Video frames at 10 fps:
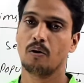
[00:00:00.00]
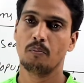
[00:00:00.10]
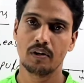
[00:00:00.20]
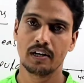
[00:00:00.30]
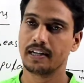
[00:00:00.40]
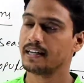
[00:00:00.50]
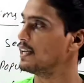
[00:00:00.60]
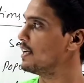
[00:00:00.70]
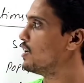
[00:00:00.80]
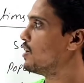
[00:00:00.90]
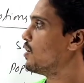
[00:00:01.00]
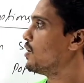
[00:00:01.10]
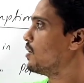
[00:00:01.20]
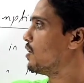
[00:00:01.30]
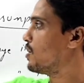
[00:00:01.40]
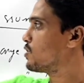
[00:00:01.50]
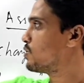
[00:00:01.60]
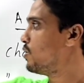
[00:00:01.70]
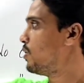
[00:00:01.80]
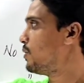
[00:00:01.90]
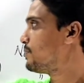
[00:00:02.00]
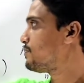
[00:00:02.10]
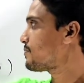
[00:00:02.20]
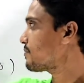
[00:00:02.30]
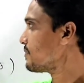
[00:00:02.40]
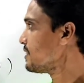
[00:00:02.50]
commodity also